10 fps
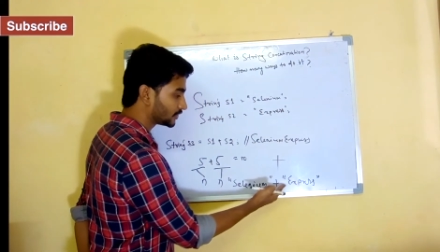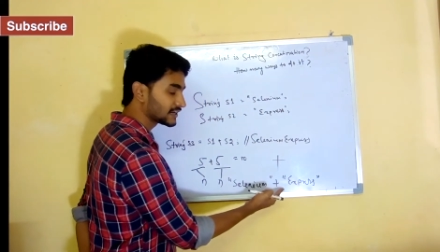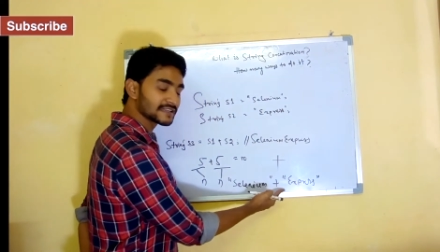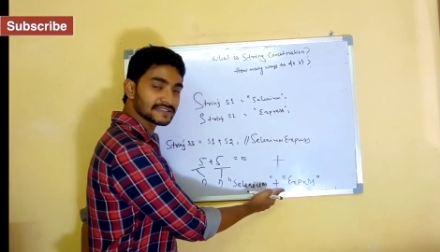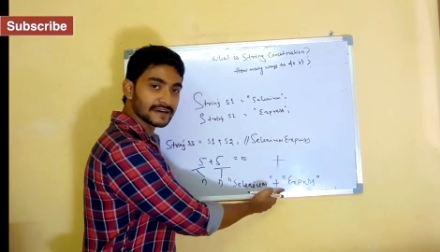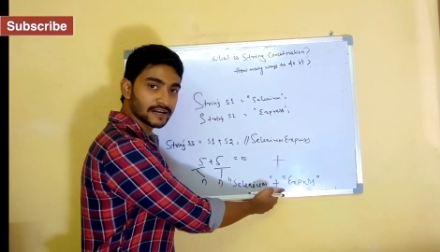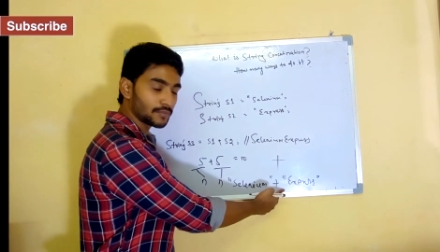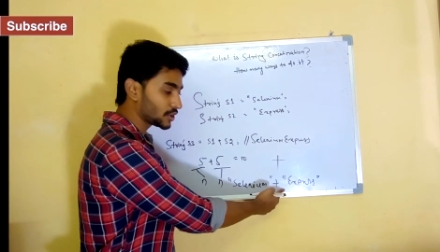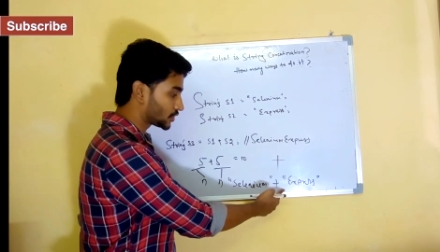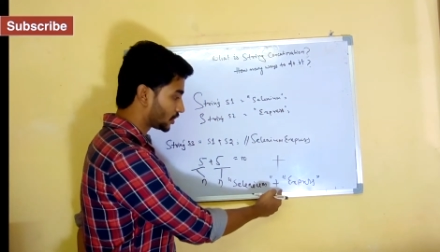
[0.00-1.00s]
put it inside a
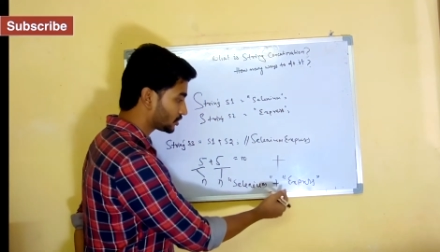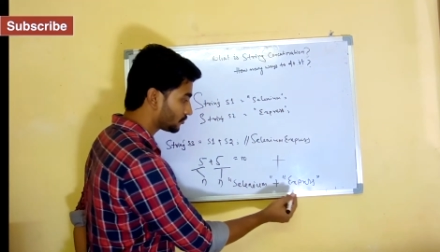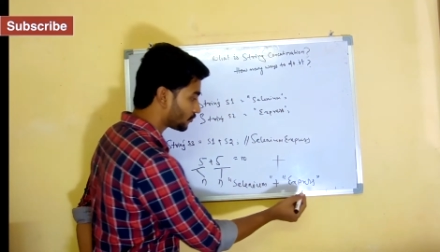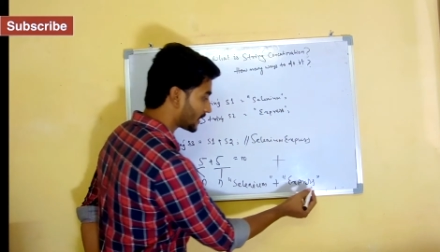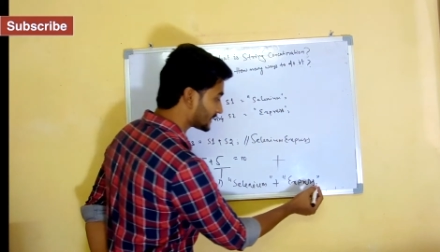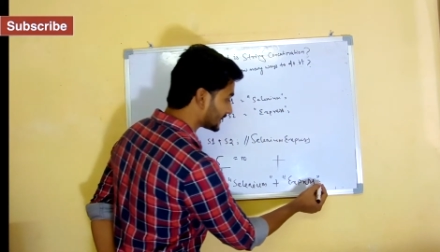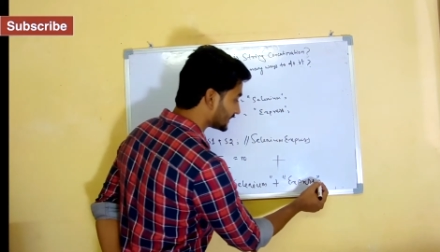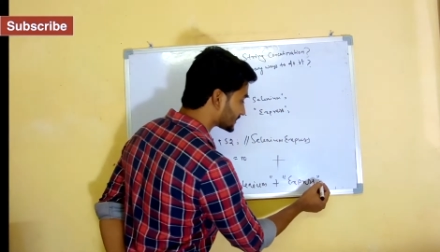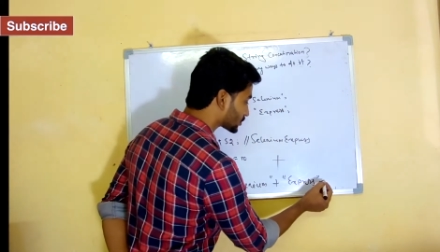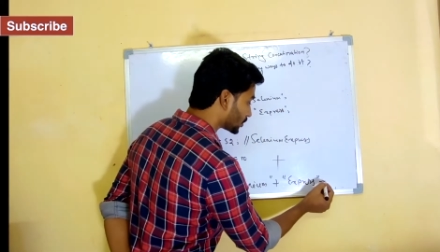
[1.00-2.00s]
double quote, what
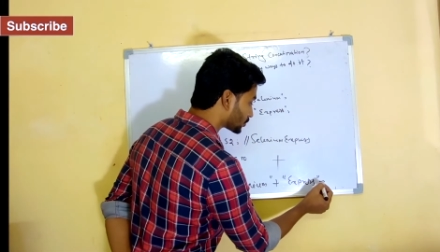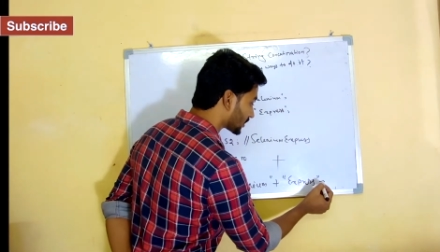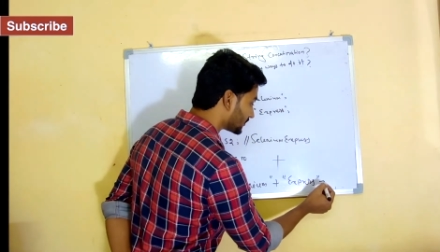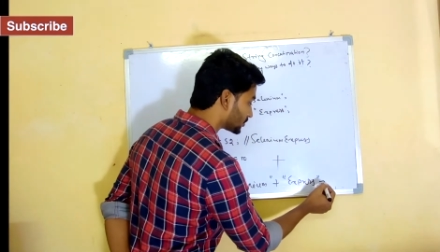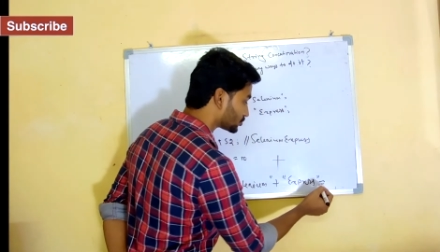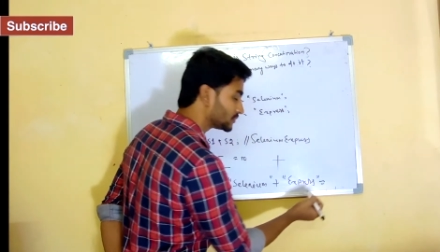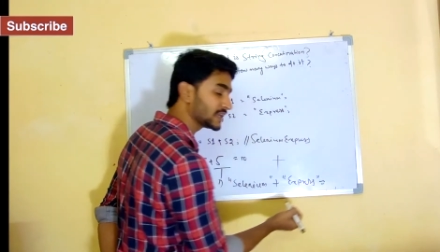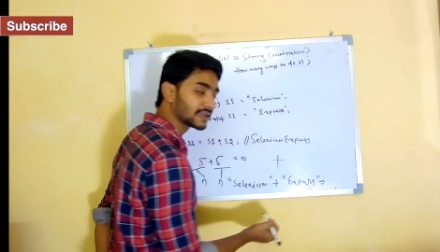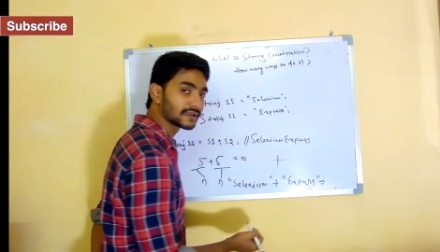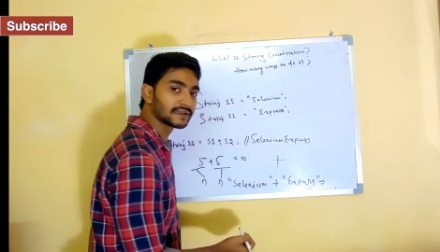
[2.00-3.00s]
it is going to give it to
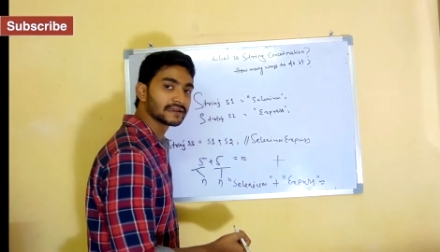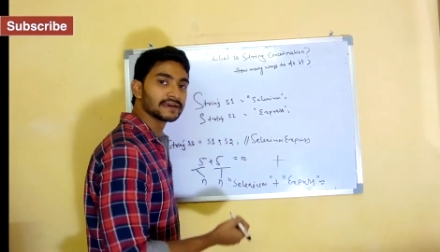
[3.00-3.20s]
me